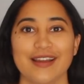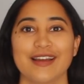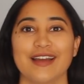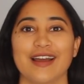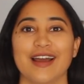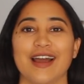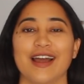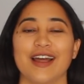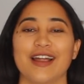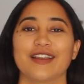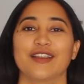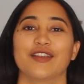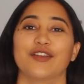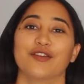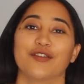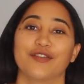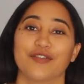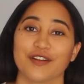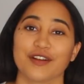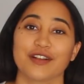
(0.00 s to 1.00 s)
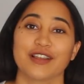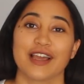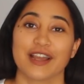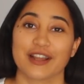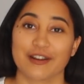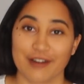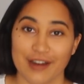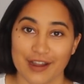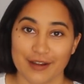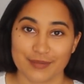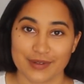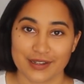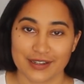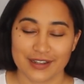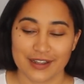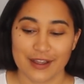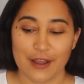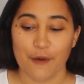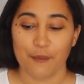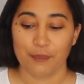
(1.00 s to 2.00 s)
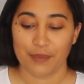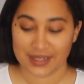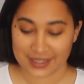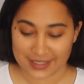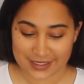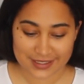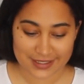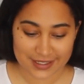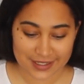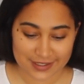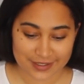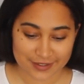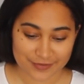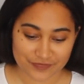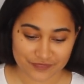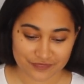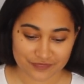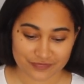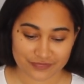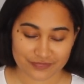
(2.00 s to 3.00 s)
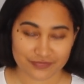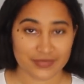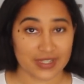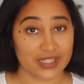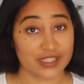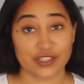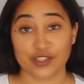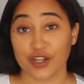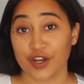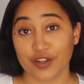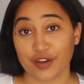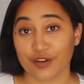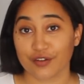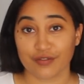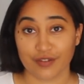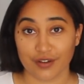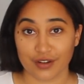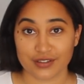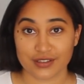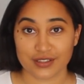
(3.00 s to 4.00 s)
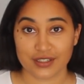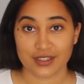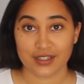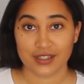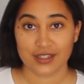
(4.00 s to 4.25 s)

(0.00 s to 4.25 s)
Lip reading: and you feel like crap. But listen, it's not your fault.